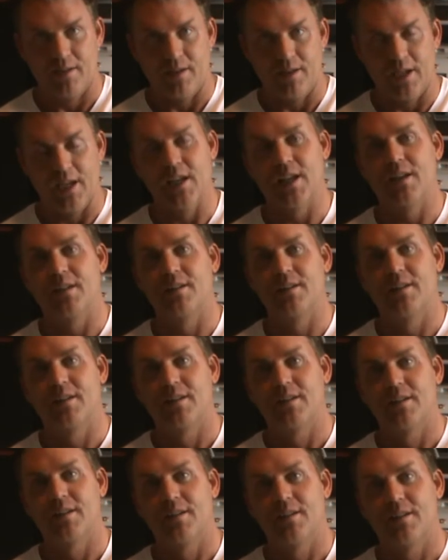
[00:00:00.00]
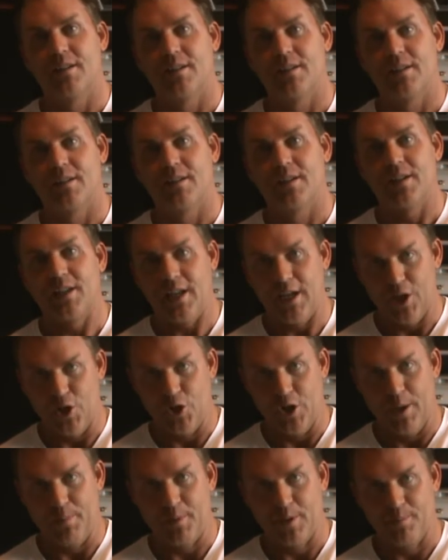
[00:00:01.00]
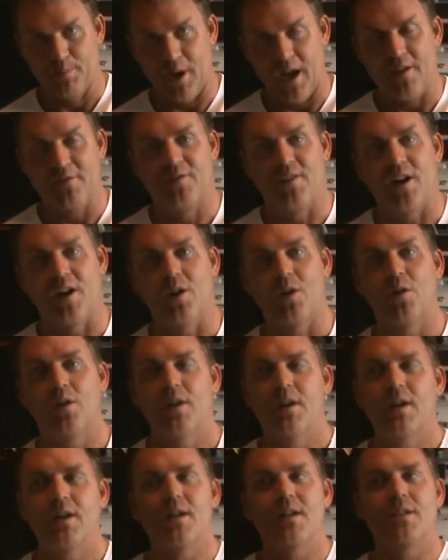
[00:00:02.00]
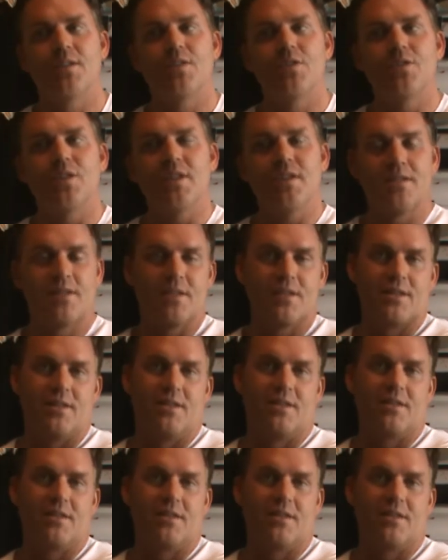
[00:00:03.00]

in Egypt by Pharaoh. Jesus is